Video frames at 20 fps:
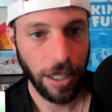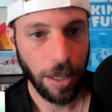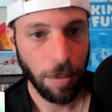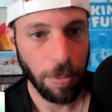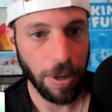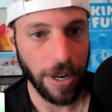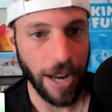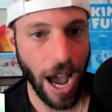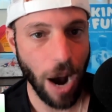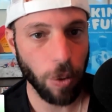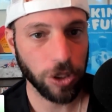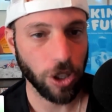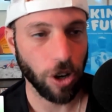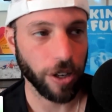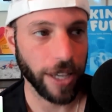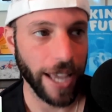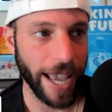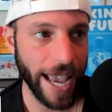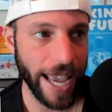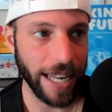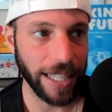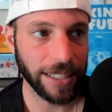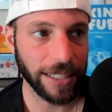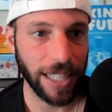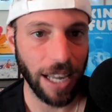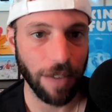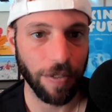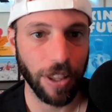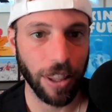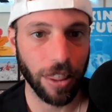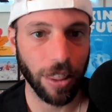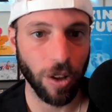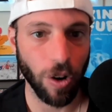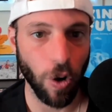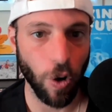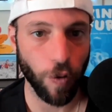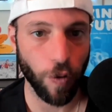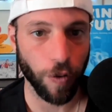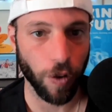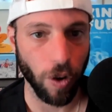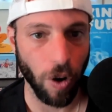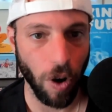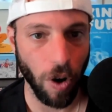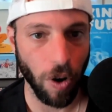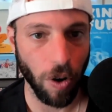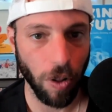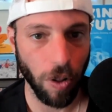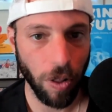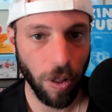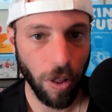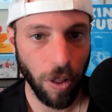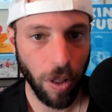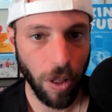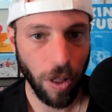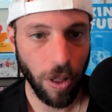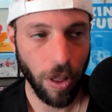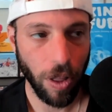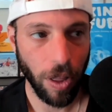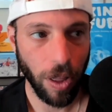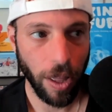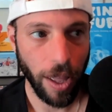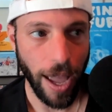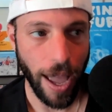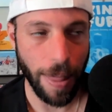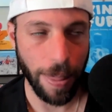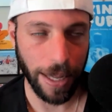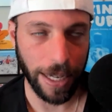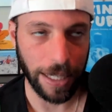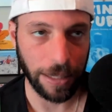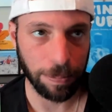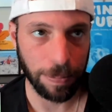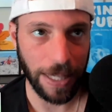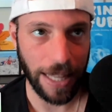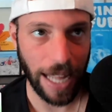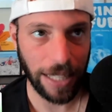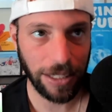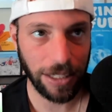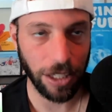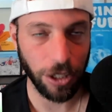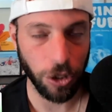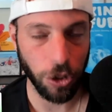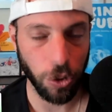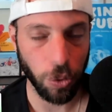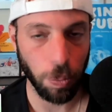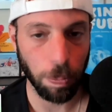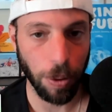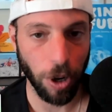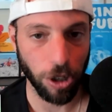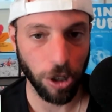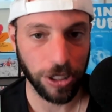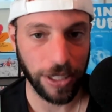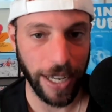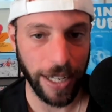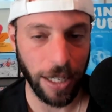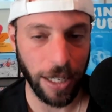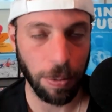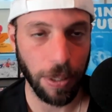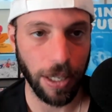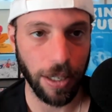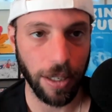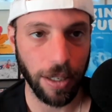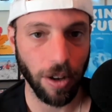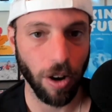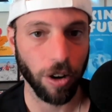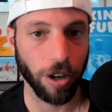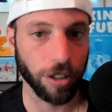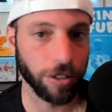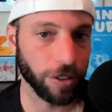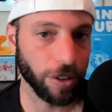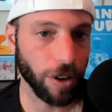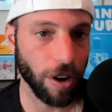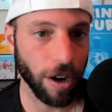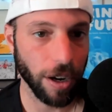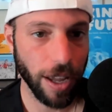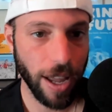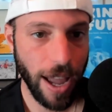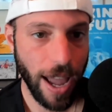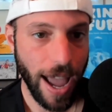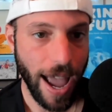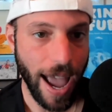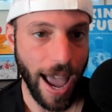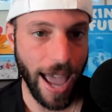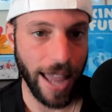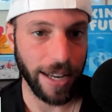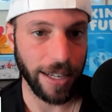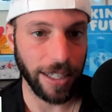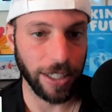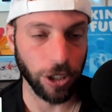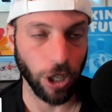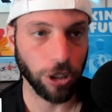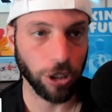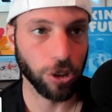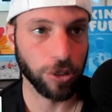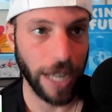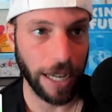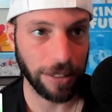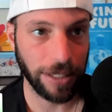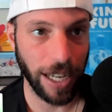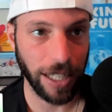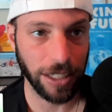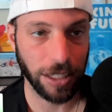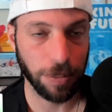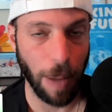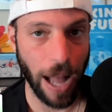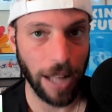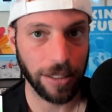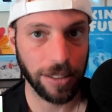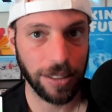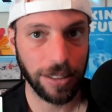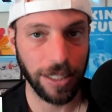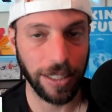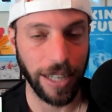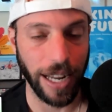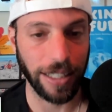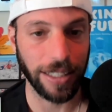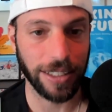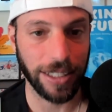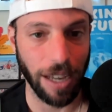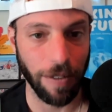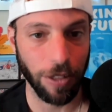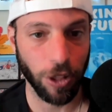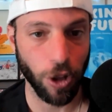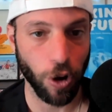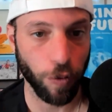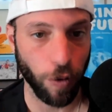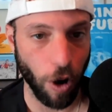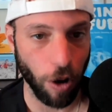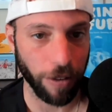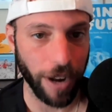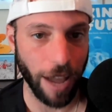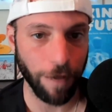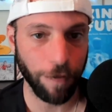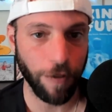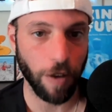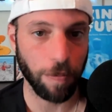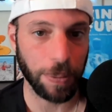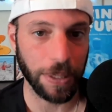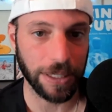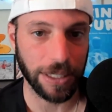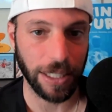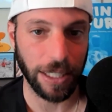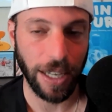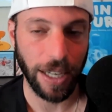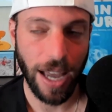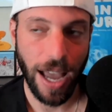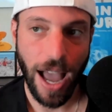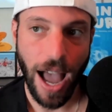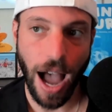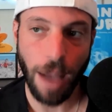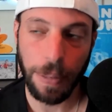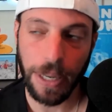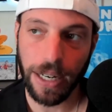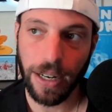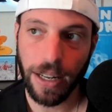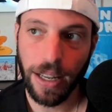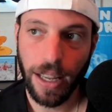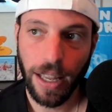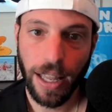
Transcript: but now we're talking 87th overall. And because that's the new Burks ADP on underdog. And he's also down 10 spots to 97th overall in FFPC. I mean,